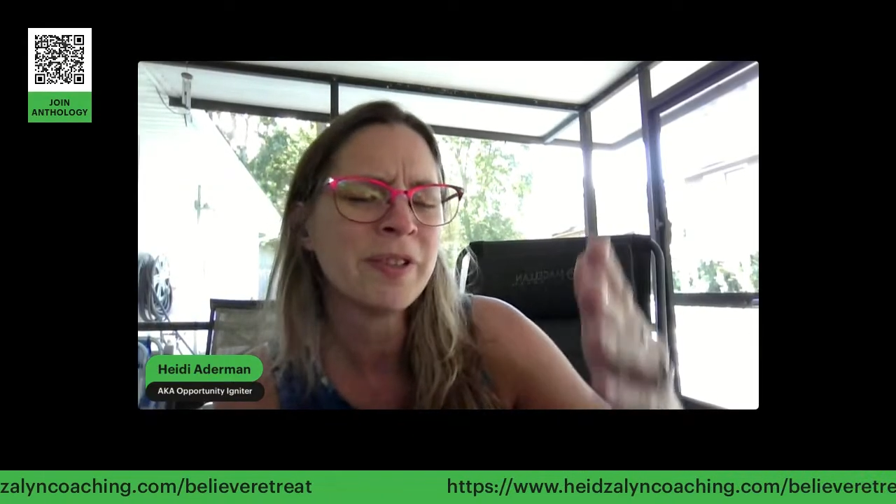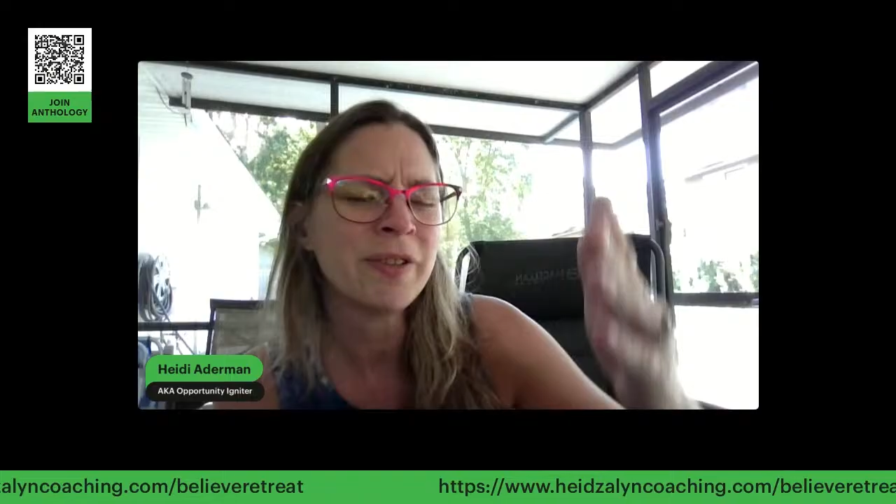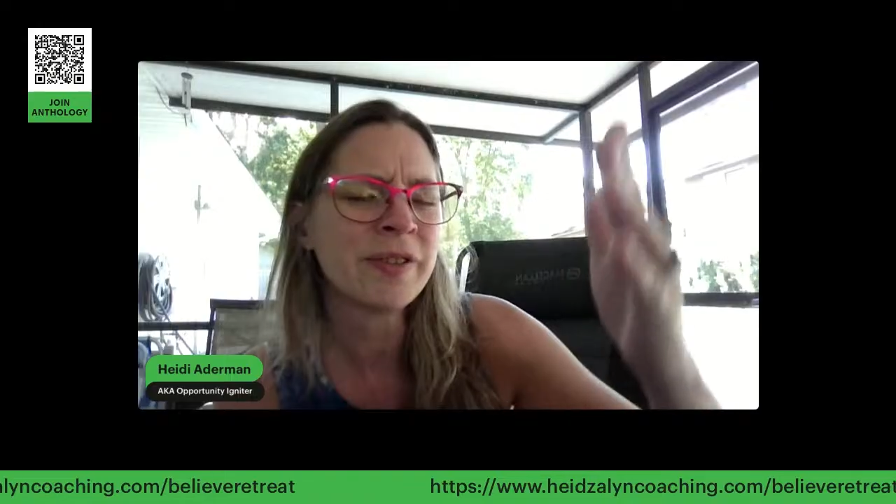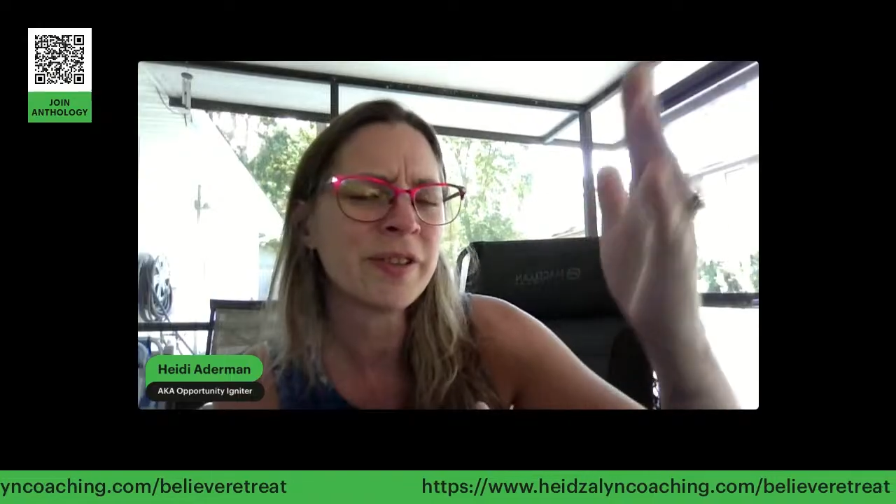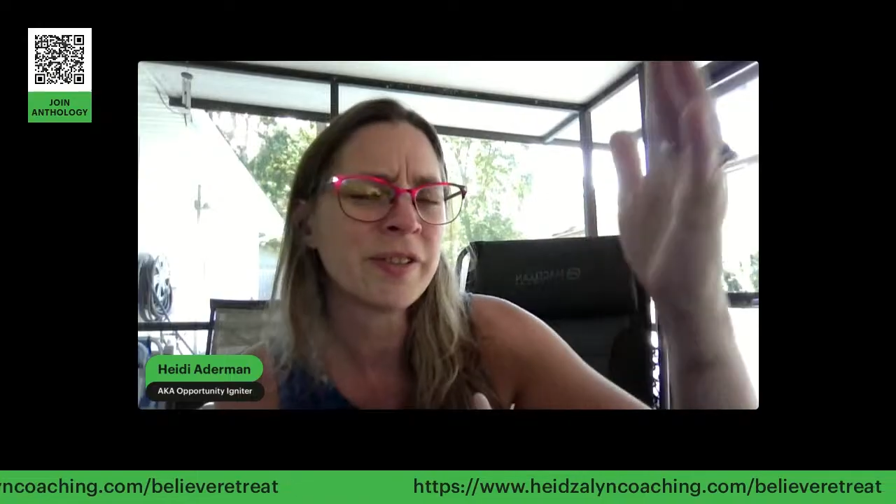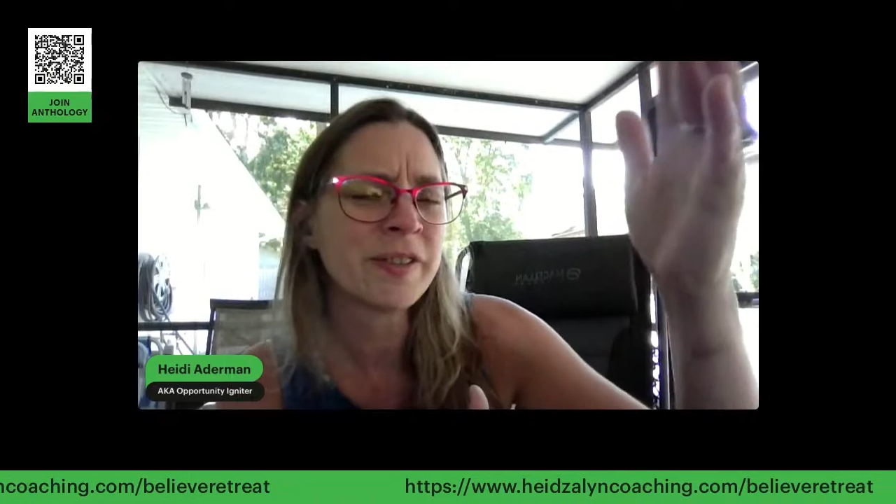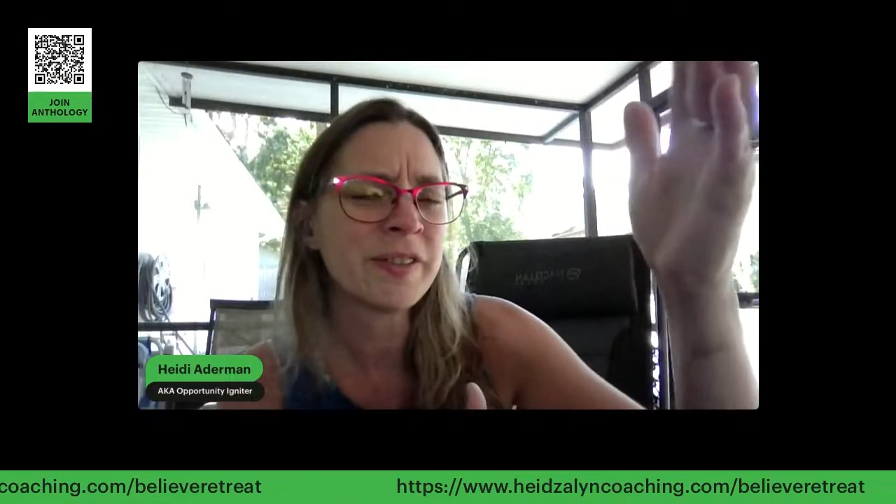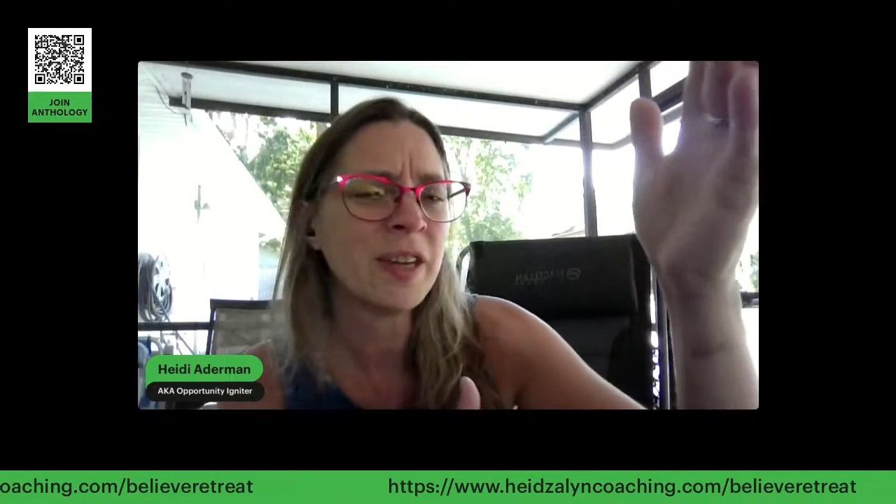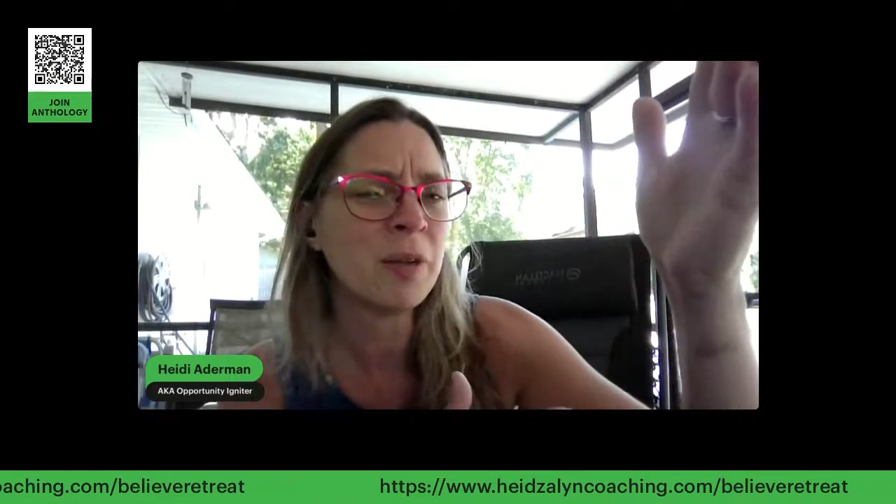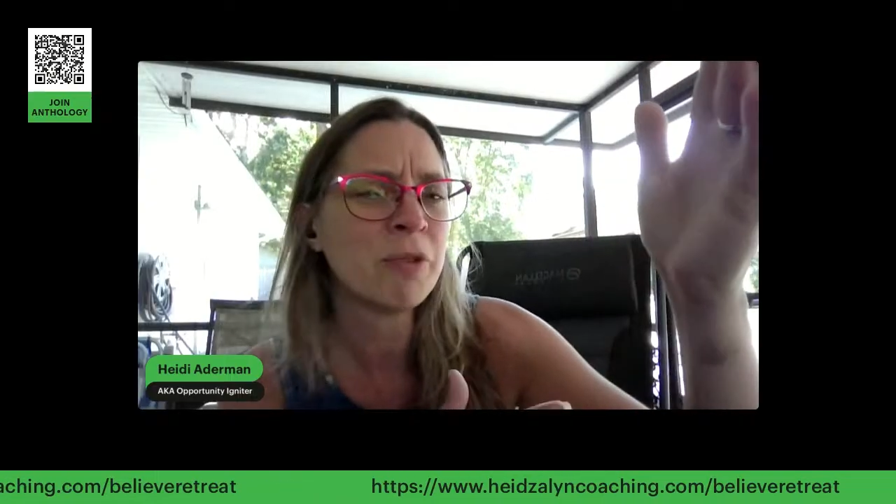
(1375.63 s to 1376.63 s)
and you start to
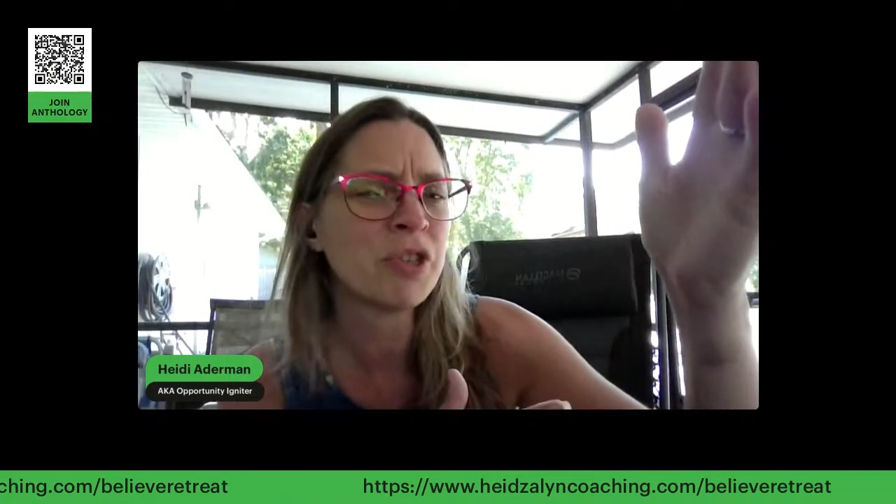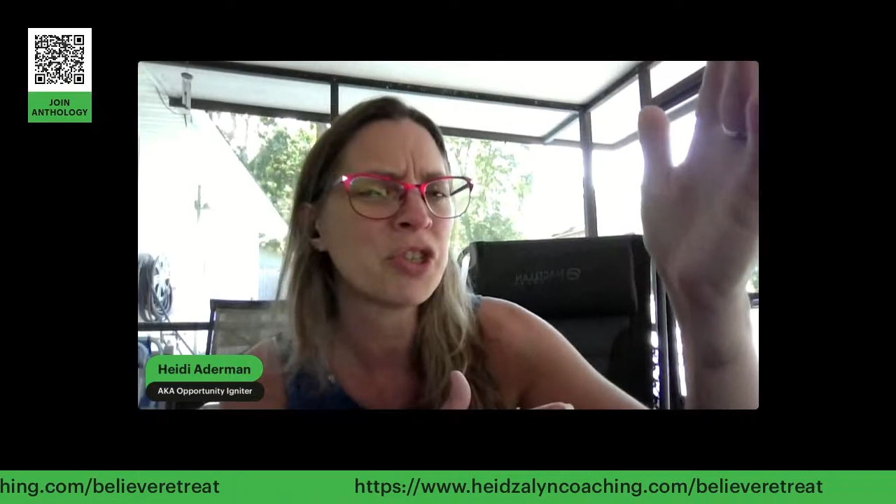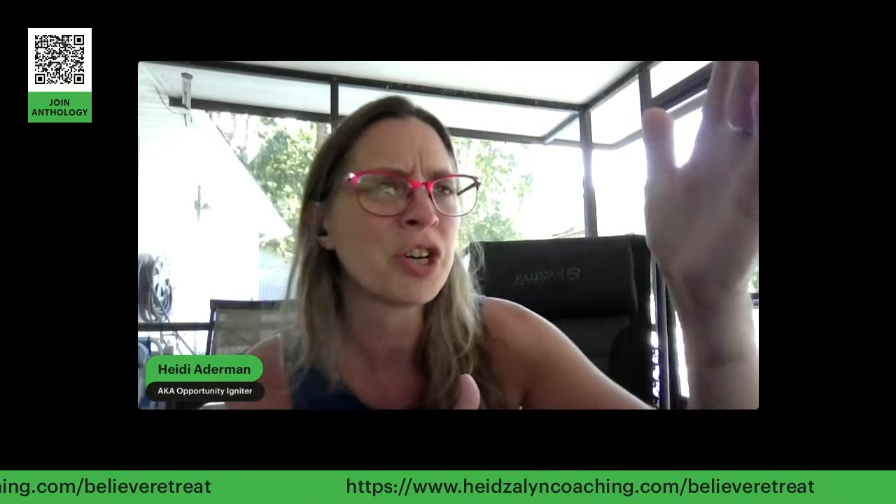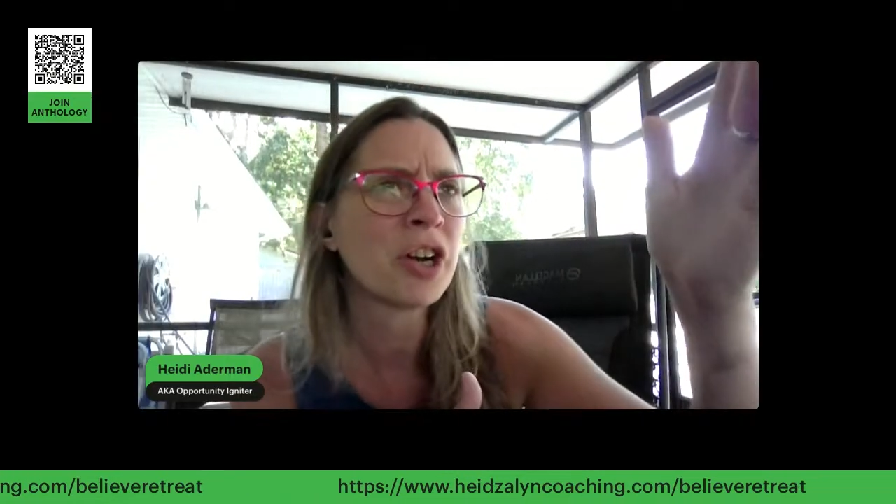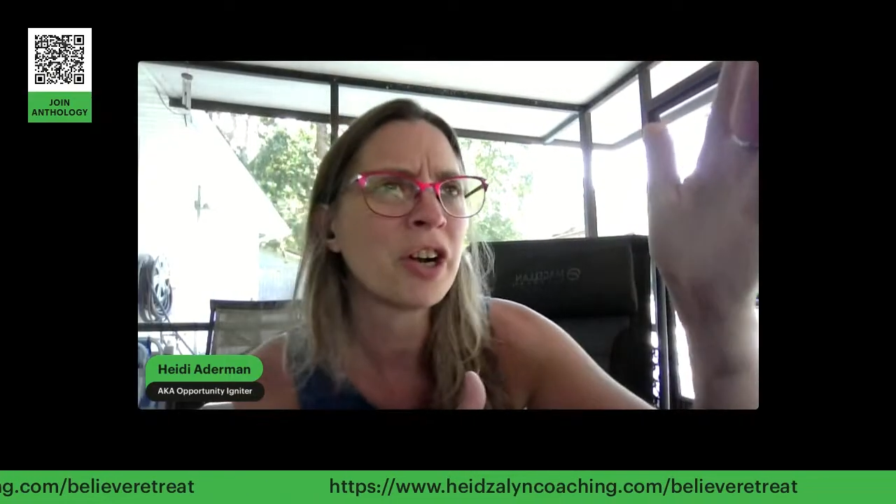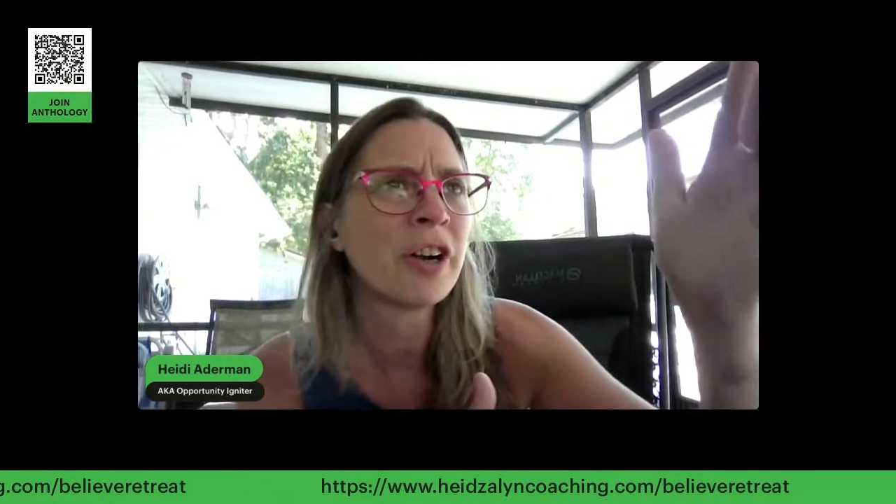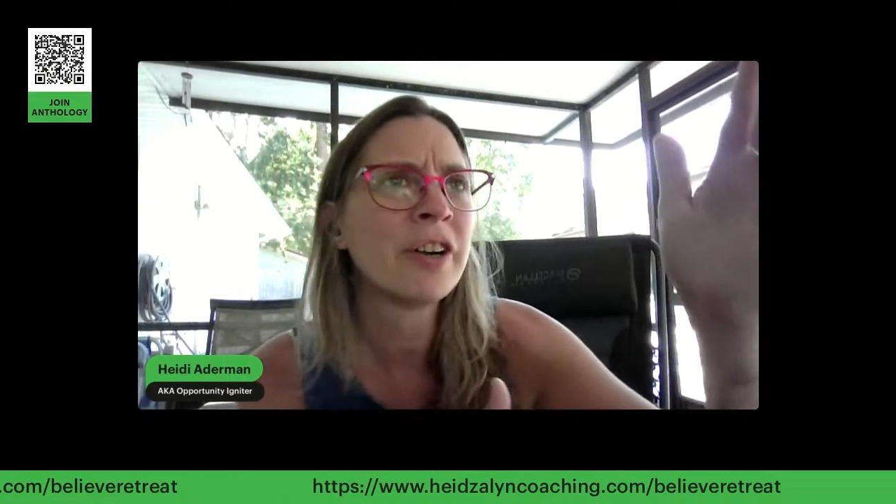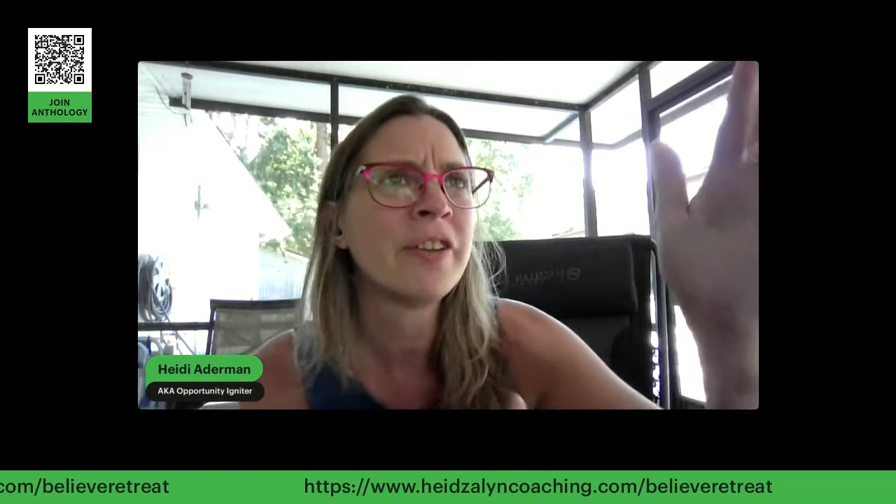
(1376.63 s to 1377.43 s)
see it mature.